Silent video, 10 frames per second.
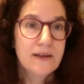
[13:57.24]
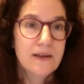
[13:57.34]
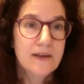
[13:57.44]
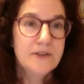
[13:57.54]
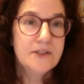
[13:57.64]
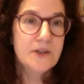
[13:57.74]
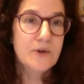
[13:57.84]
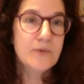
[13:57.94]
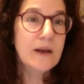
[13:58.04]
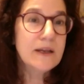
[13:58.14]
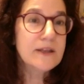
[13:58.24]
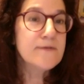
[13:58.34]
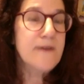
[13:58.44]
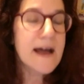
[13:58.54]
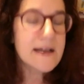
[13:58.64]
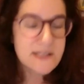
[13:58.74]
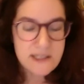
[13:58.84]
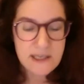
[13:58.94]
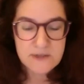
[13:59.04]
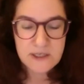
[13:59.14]
So probably the
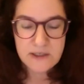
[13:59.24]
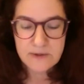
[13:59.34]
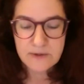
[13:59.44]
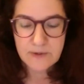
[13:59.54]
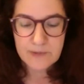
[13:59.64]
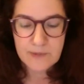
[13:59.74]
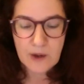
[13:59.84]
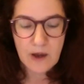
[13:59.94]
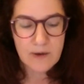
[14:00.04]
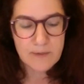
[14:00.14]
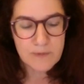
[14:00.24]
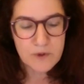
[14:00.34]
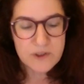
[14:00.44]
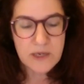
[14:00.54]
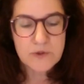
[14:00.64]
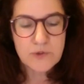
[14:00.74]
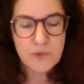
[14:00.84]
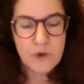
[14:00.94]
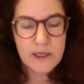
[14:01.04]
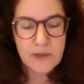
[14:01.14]
fastest I've done books. I was
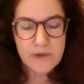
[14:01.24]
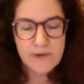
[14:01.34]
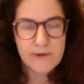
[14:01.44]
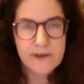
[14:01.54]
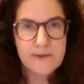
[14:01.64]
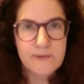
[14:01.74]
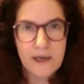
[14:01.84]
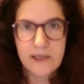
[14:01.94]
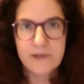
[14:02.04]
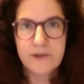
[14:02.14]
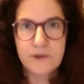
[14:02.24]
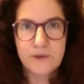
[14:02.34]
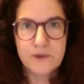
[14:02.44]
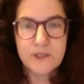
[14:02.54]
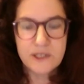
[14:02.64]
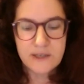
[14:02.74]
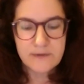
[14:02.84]
working with a friend of mine at the University of